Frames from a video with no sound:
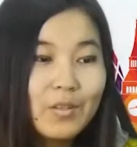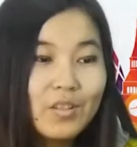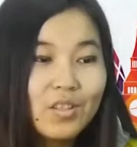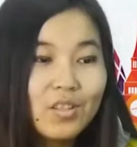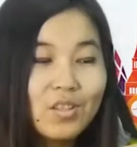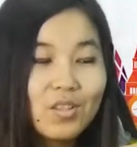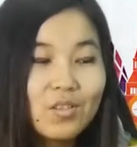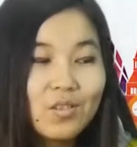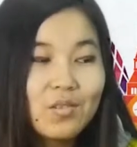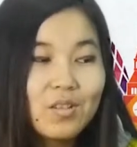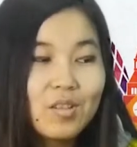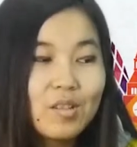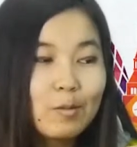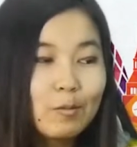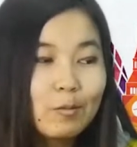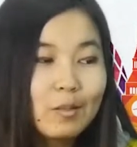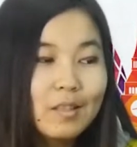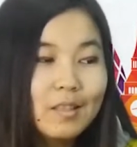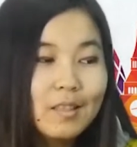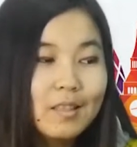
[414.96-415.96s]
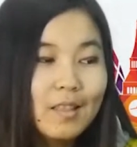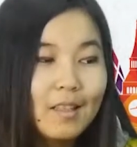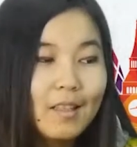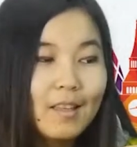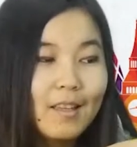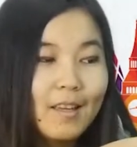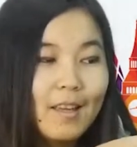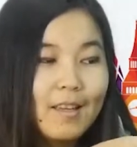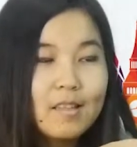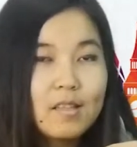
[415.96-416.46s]
through the doors
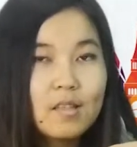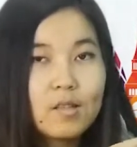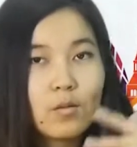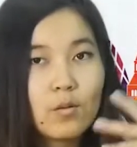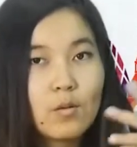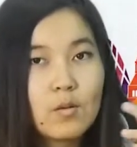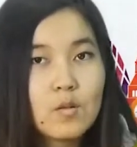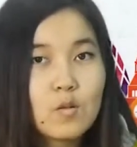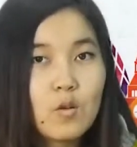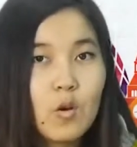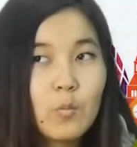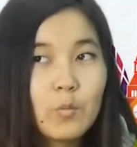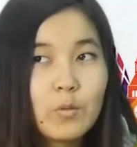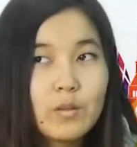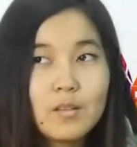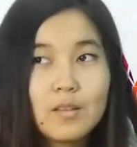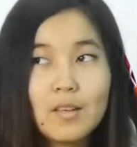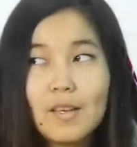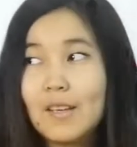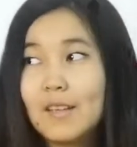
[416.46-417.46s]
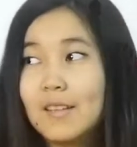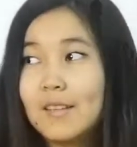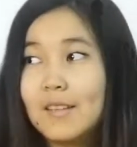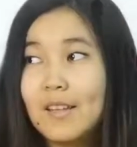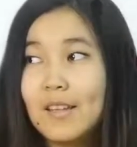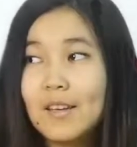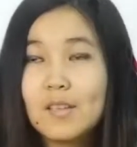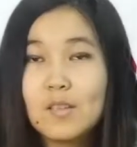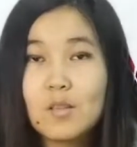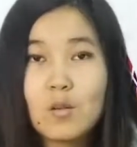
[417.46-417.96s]
as the stores opened, and
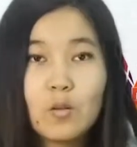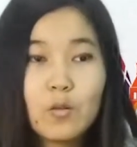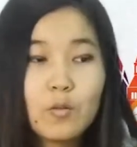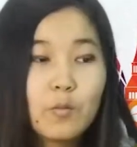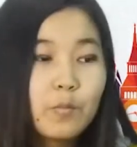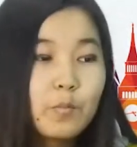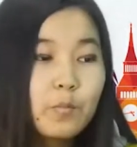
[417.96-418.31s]
that is all.